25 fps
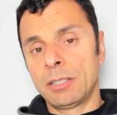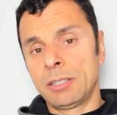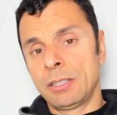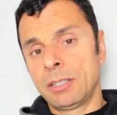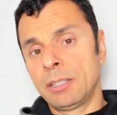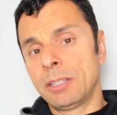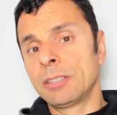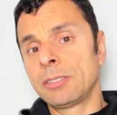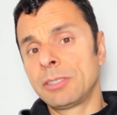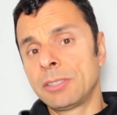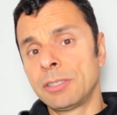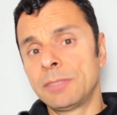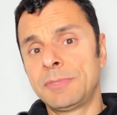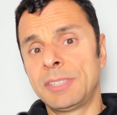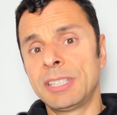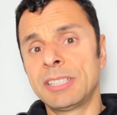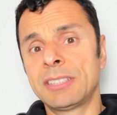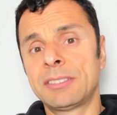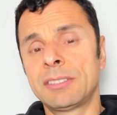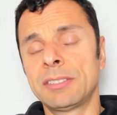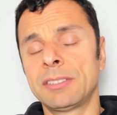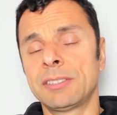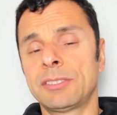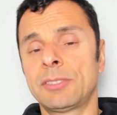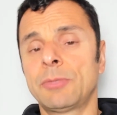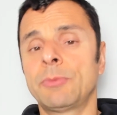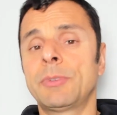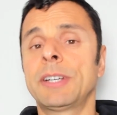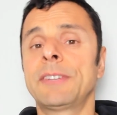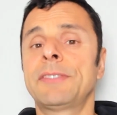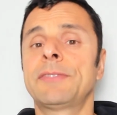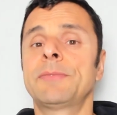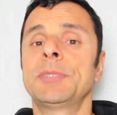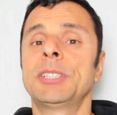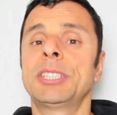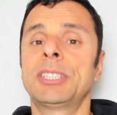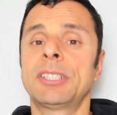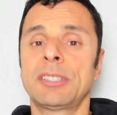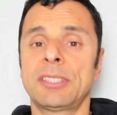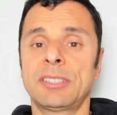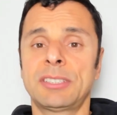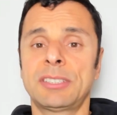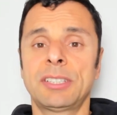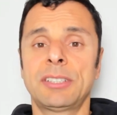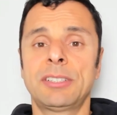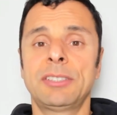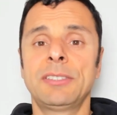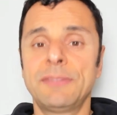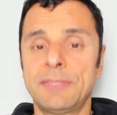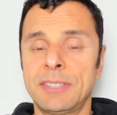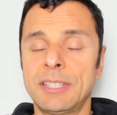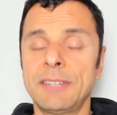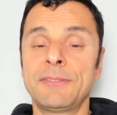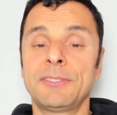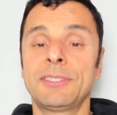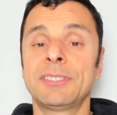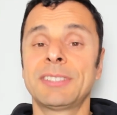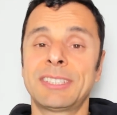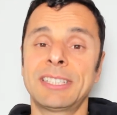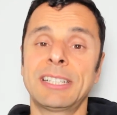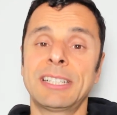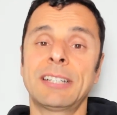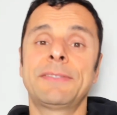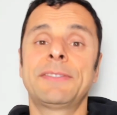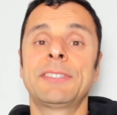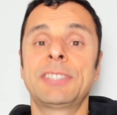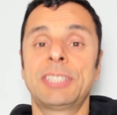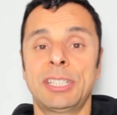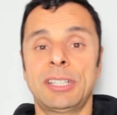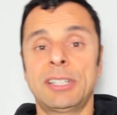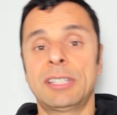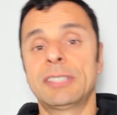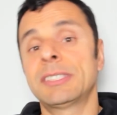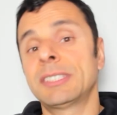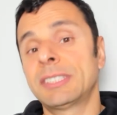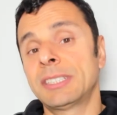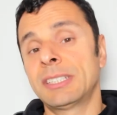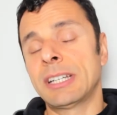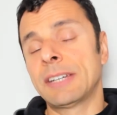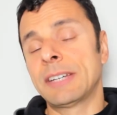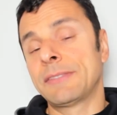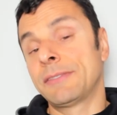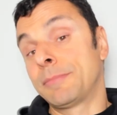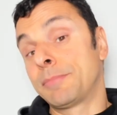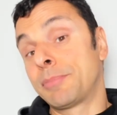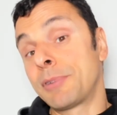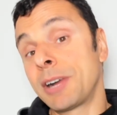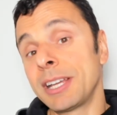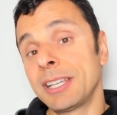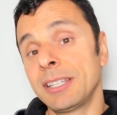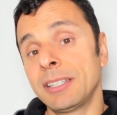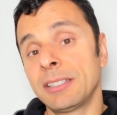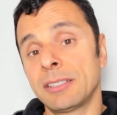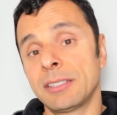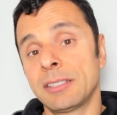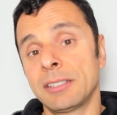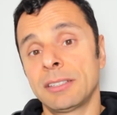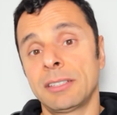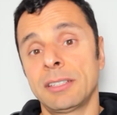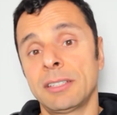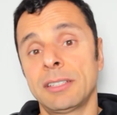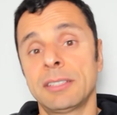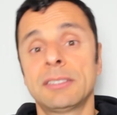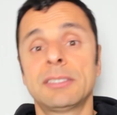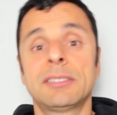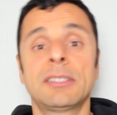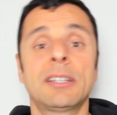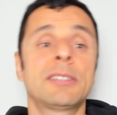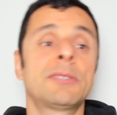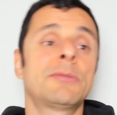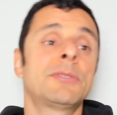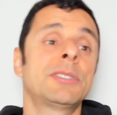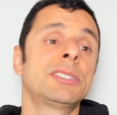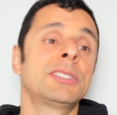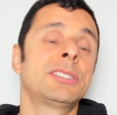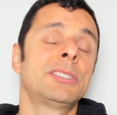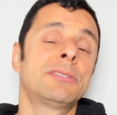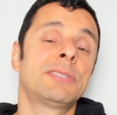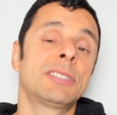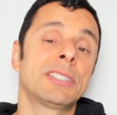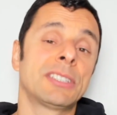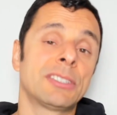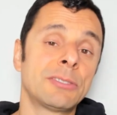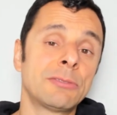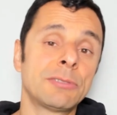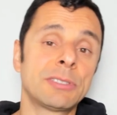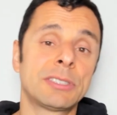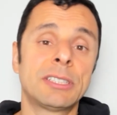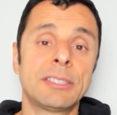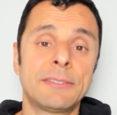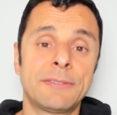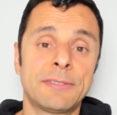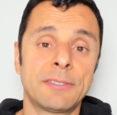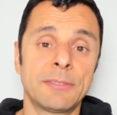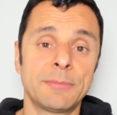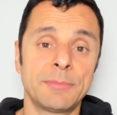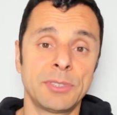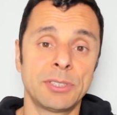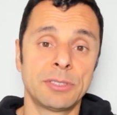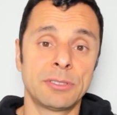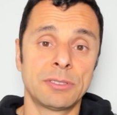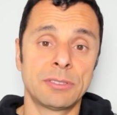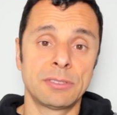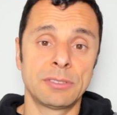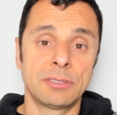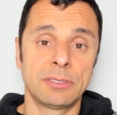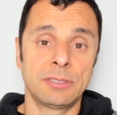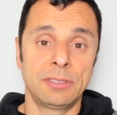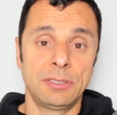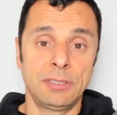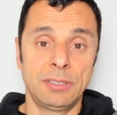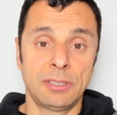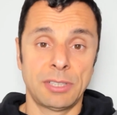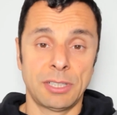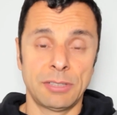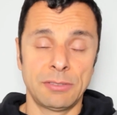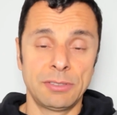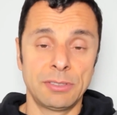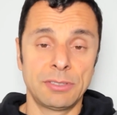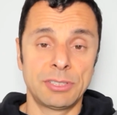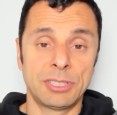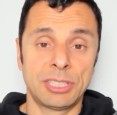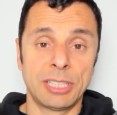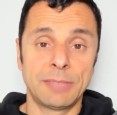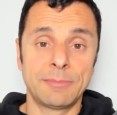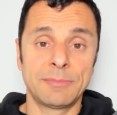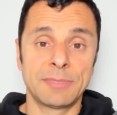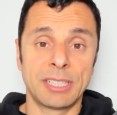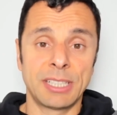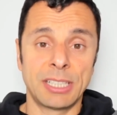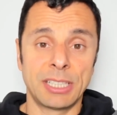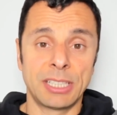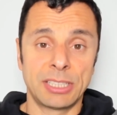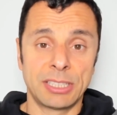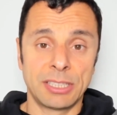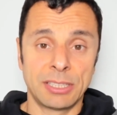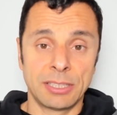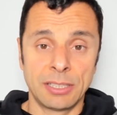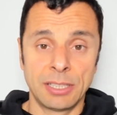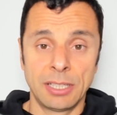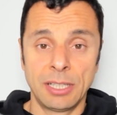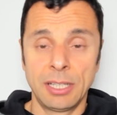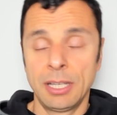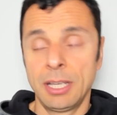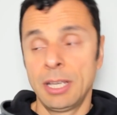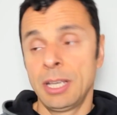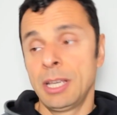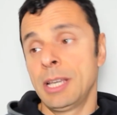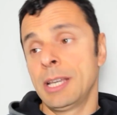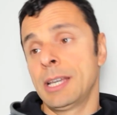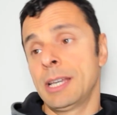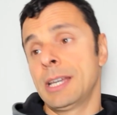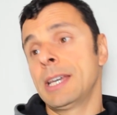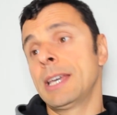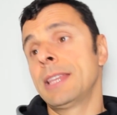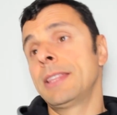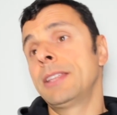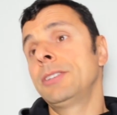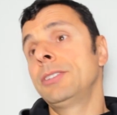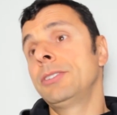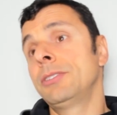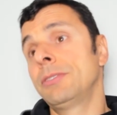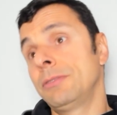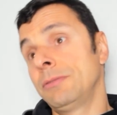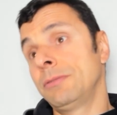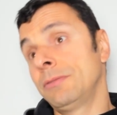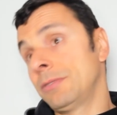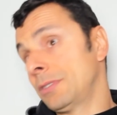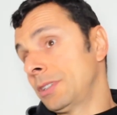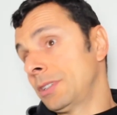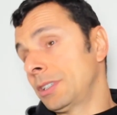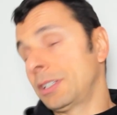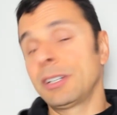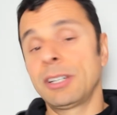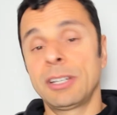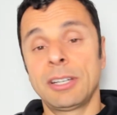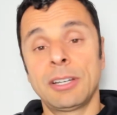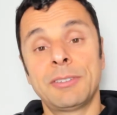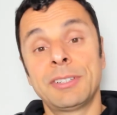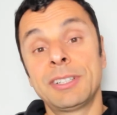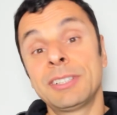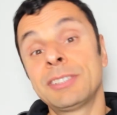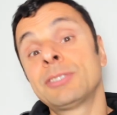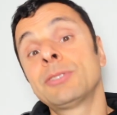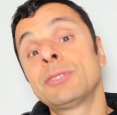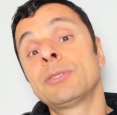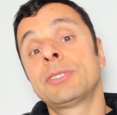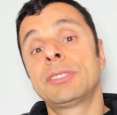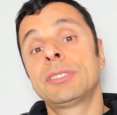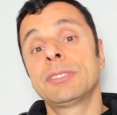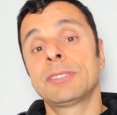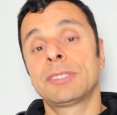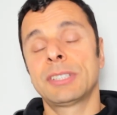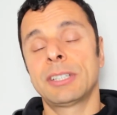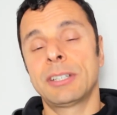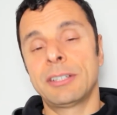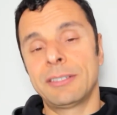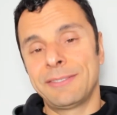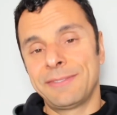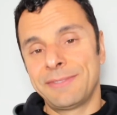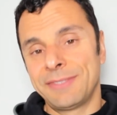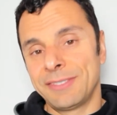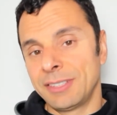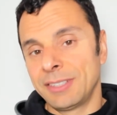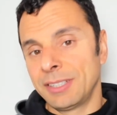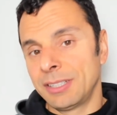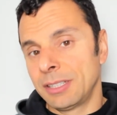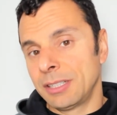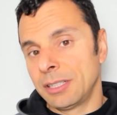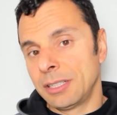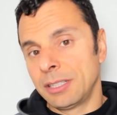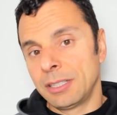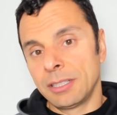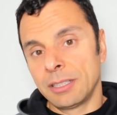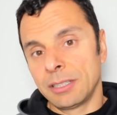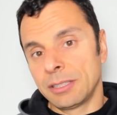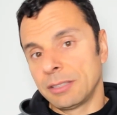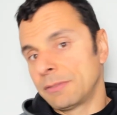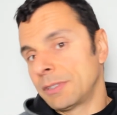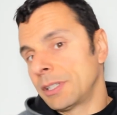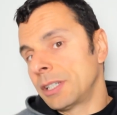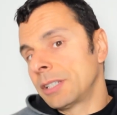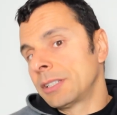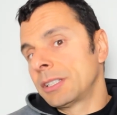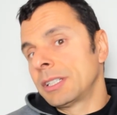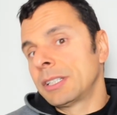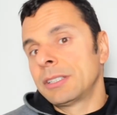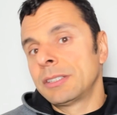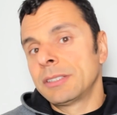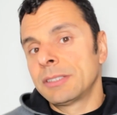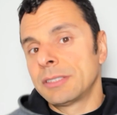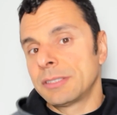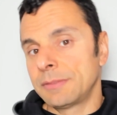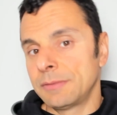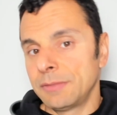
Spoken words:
a good distance away from each other, so that you've given yourself a chance to have a break. Because otherwise, you're exhausted from your gym session, and then you are going to go and exhaust yourself on the run, and